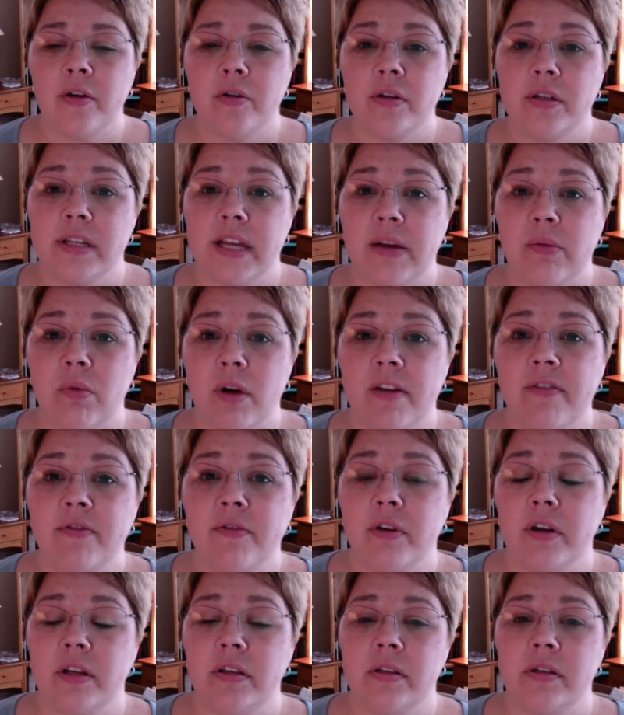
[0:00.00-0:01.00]
is a
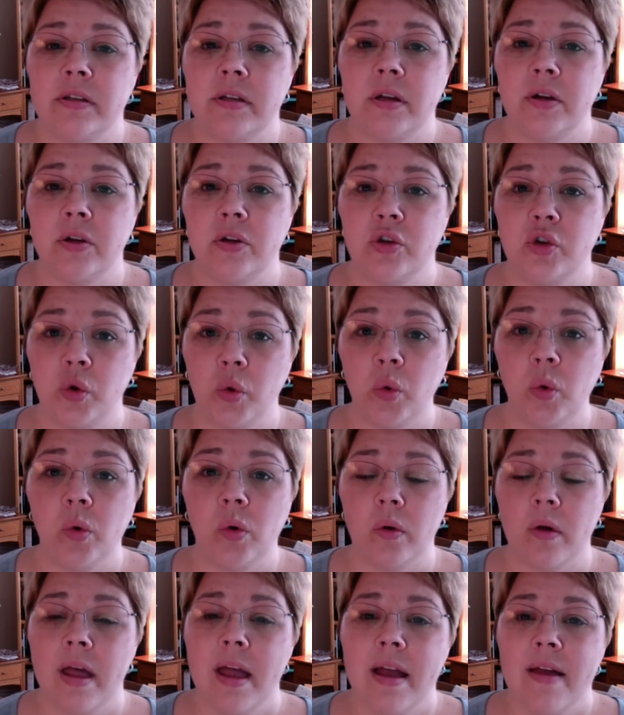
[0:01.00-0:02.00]
reference
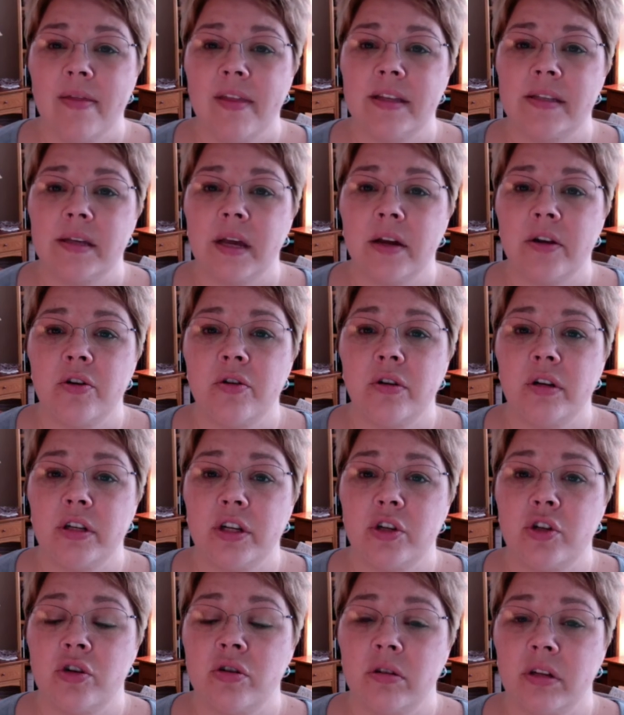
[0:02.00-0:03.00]
tool that's under
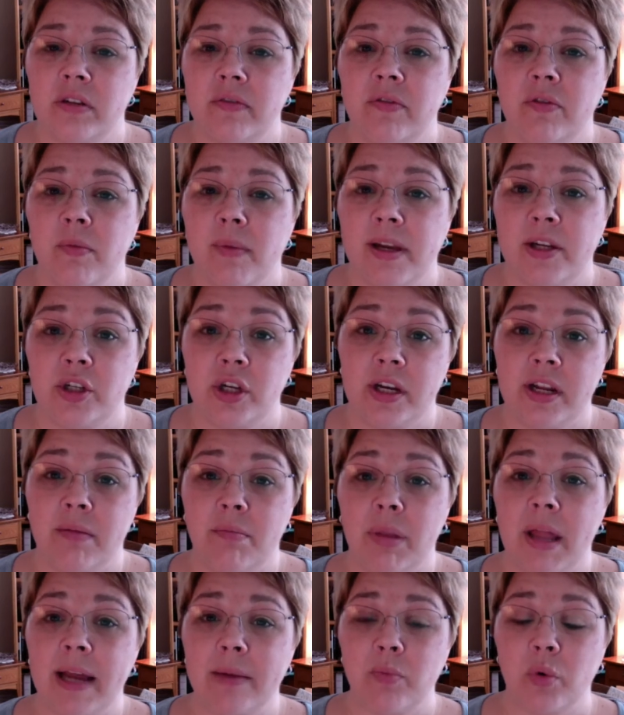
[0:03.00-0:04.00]
additional information in
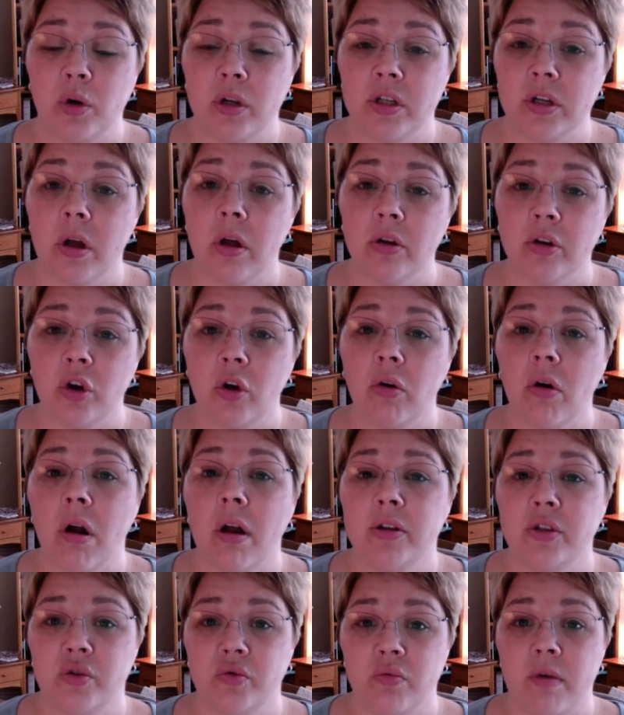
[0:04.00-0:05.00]
Blackboard. It's called
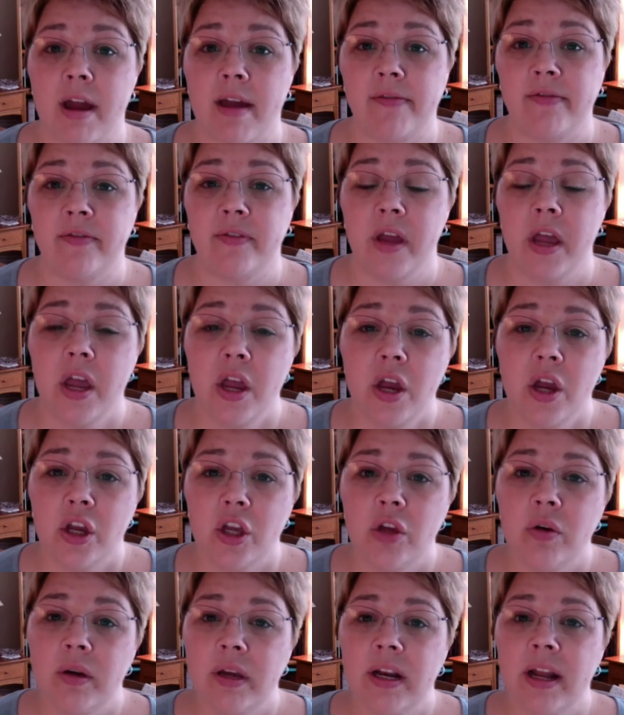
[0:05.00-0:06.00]
Crossref.
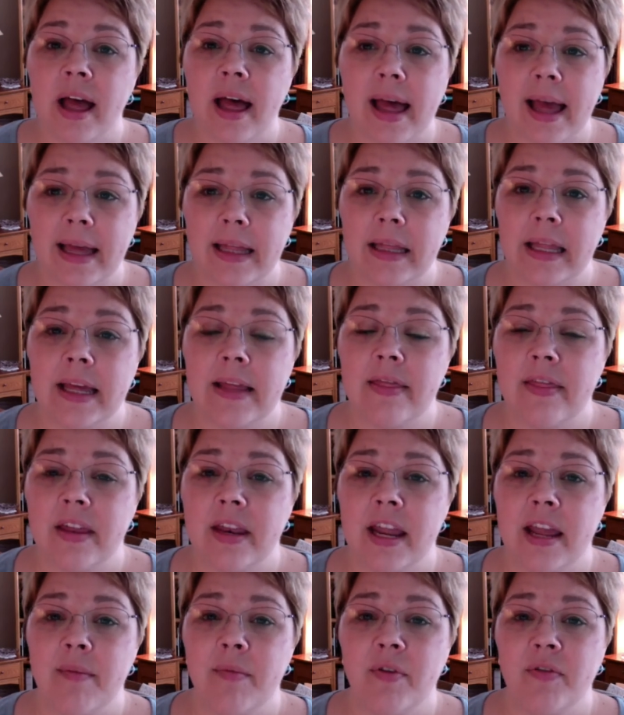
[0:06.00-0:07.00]
You can highlight the
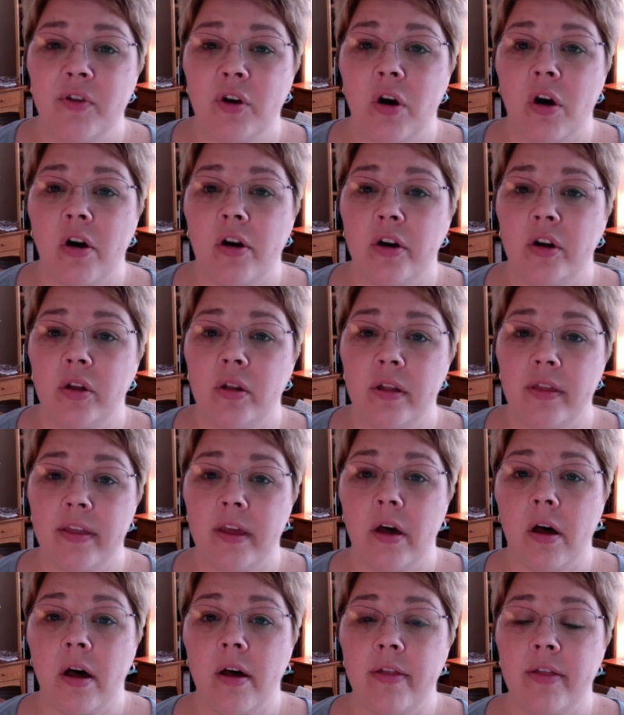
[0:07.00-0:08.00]
name of your article and
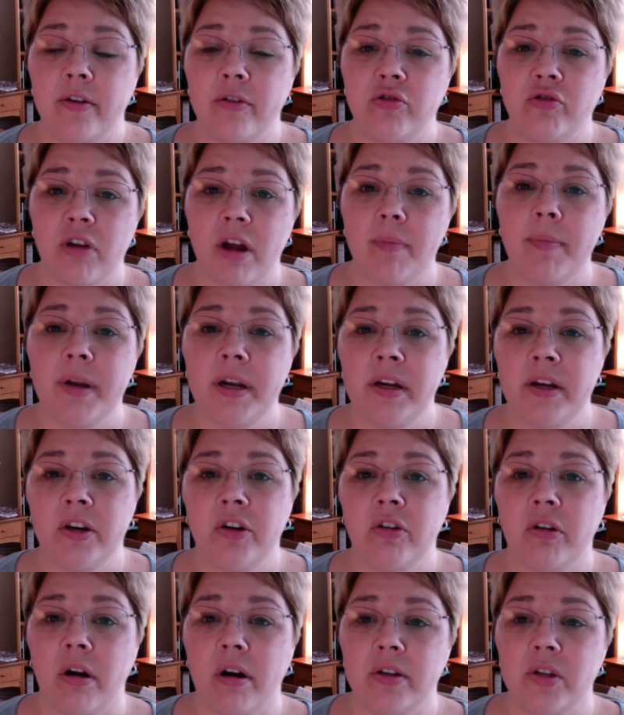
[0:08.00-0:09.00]
the author, drop it into
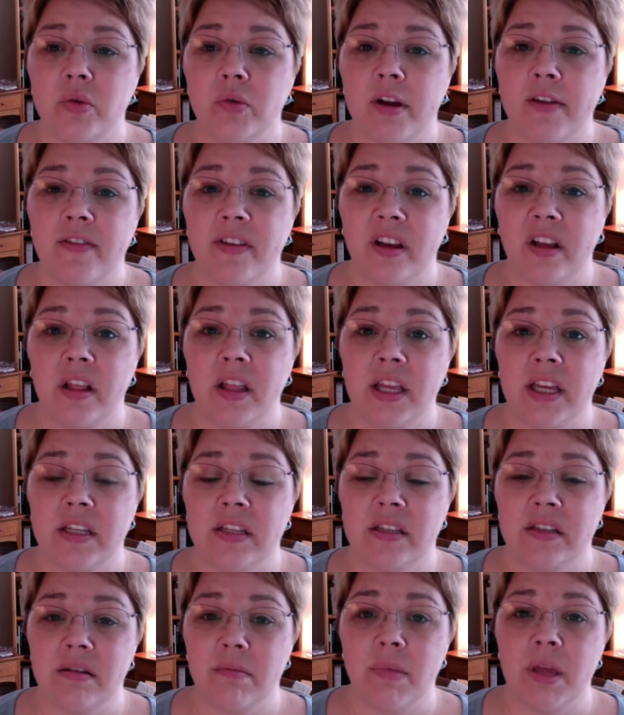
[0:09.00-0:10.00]
Crossref and click
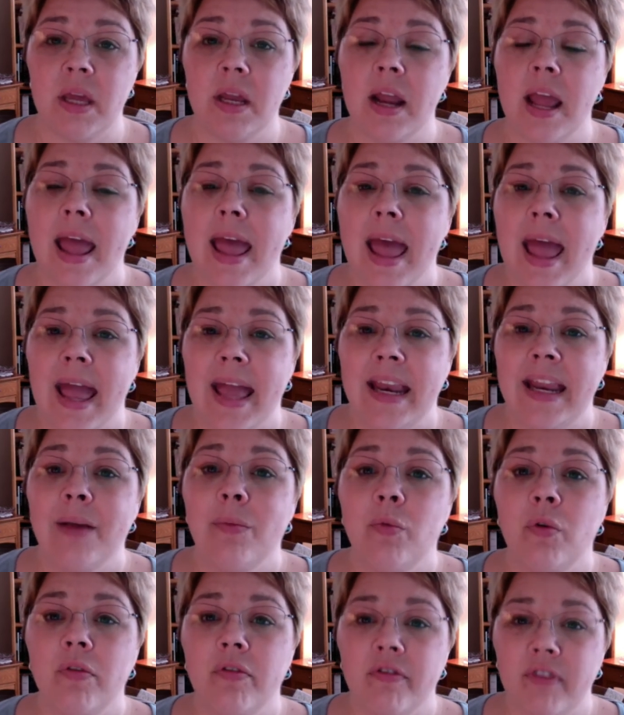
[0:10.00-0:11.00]
Submit, and it
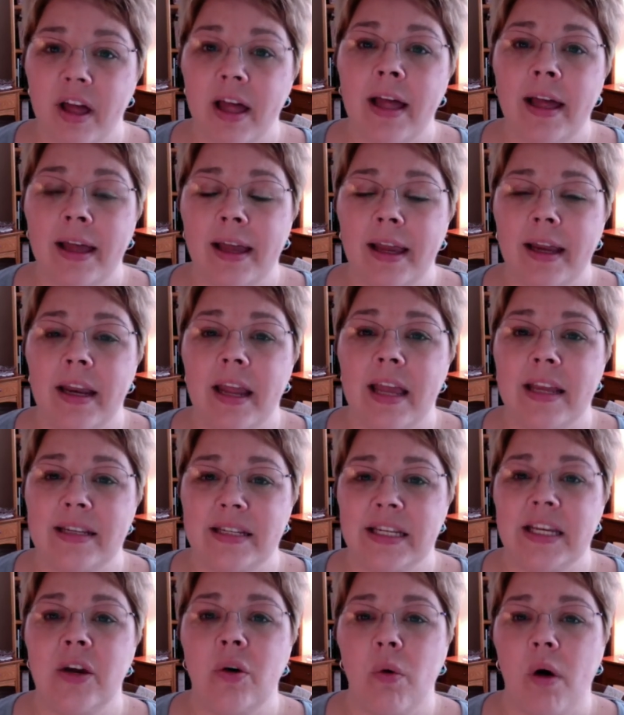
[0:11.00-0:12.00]
will find a
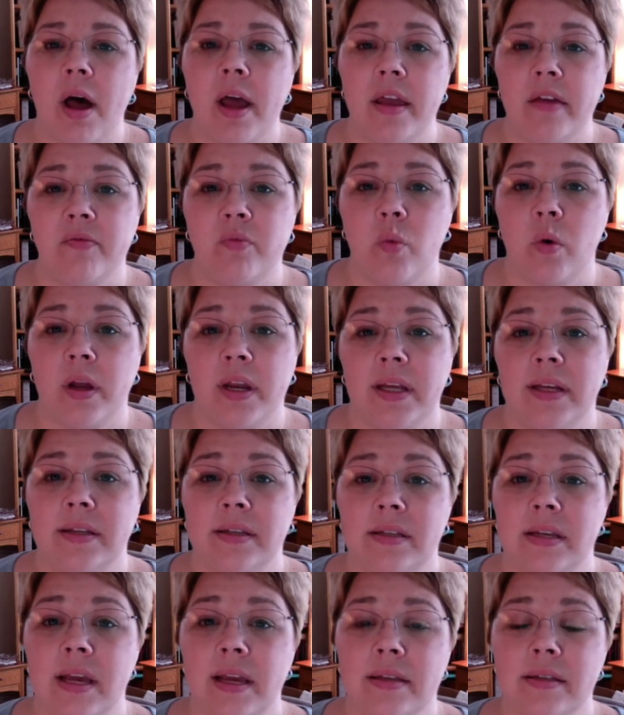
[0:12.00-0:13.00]
DOI if one
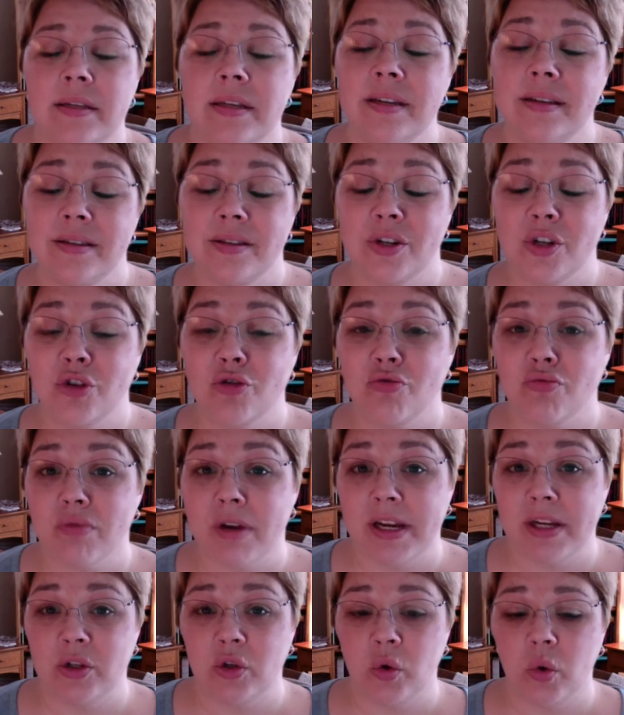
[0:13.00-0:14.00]
exists. It's a
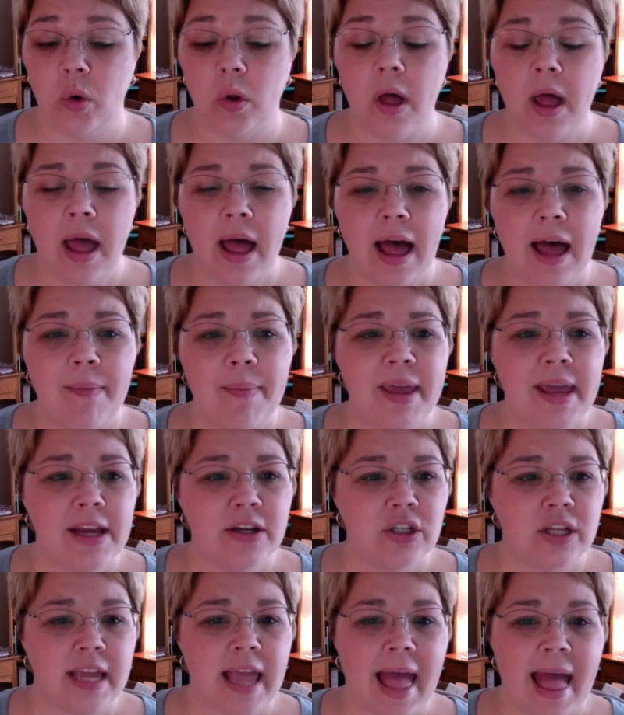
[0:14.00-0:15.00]
great tool. I may
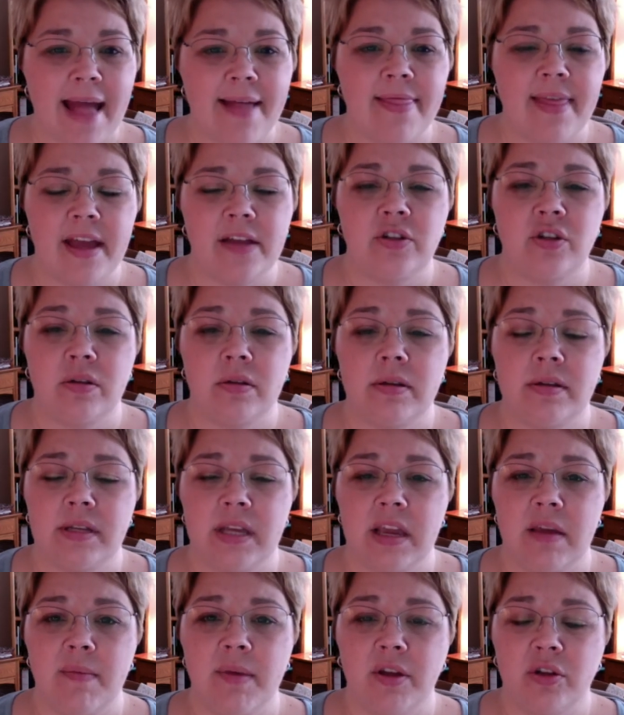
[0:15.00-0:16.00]
actually add that to this
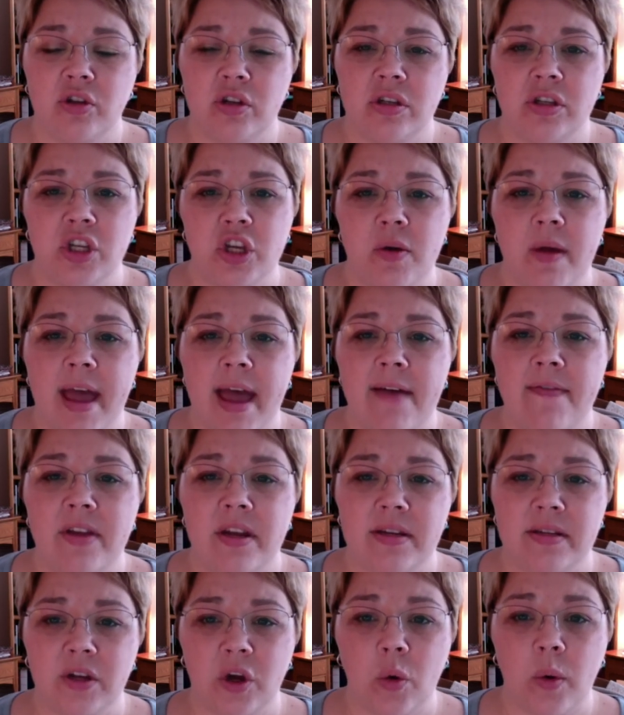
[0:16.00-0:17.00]
email just so you have it
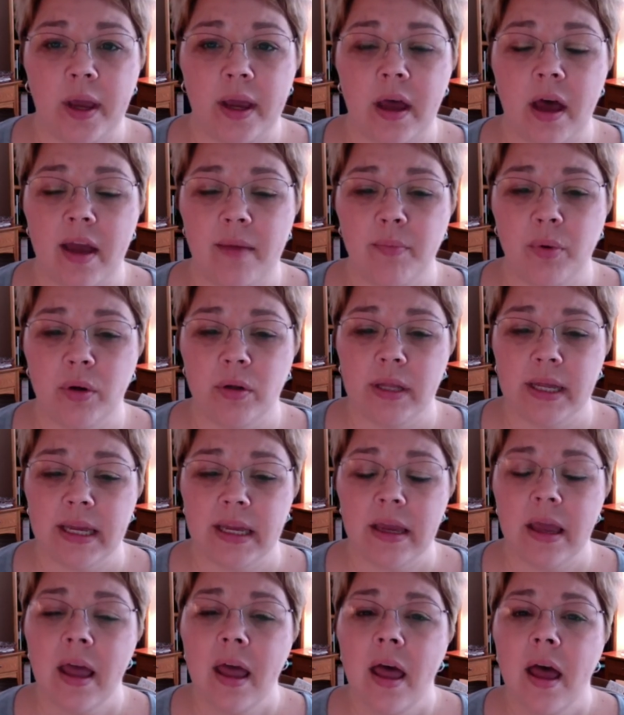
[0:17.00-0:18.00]
as a quick hyperlink.